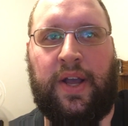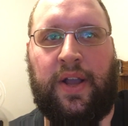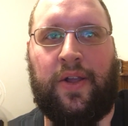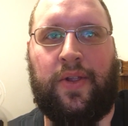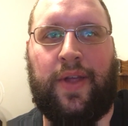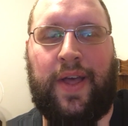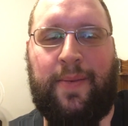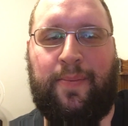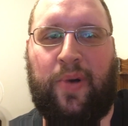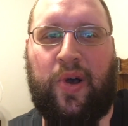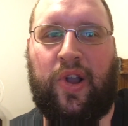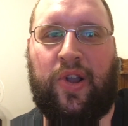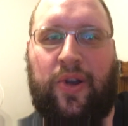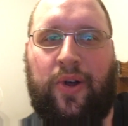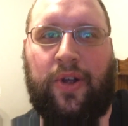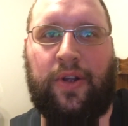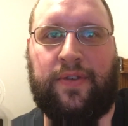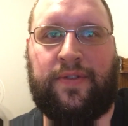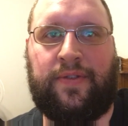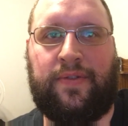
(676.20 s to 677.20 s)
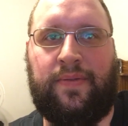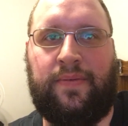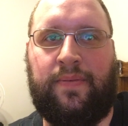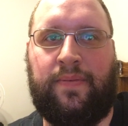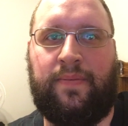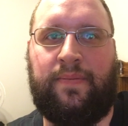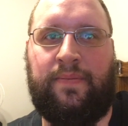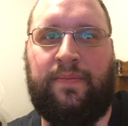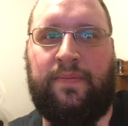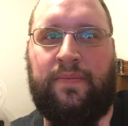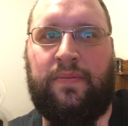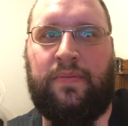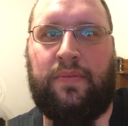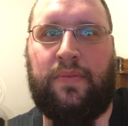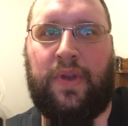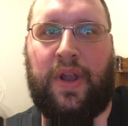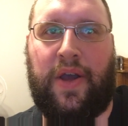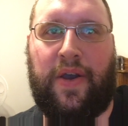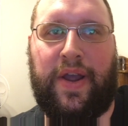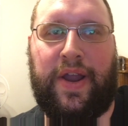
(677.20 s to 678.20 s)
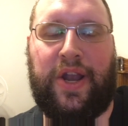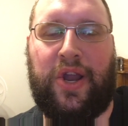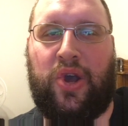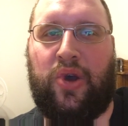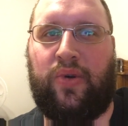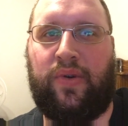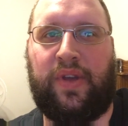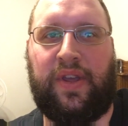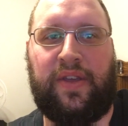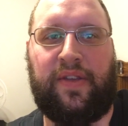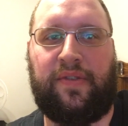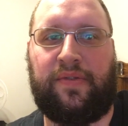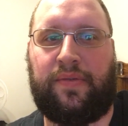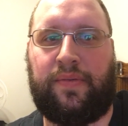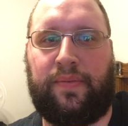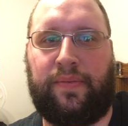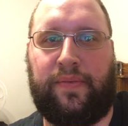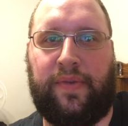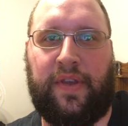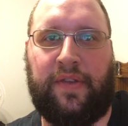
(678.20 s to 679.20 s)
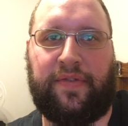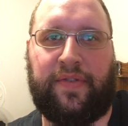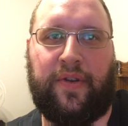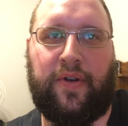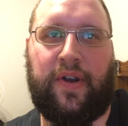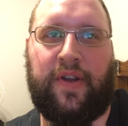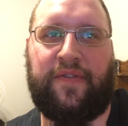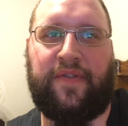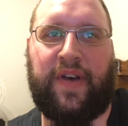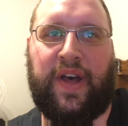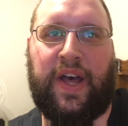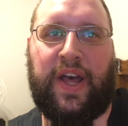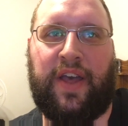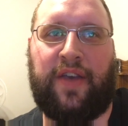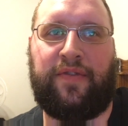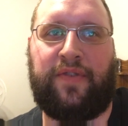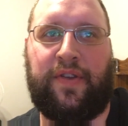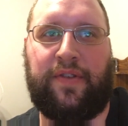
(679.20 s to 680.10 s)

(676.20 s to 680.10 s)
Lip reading: Clay Buchholz. Now, I know he's 35.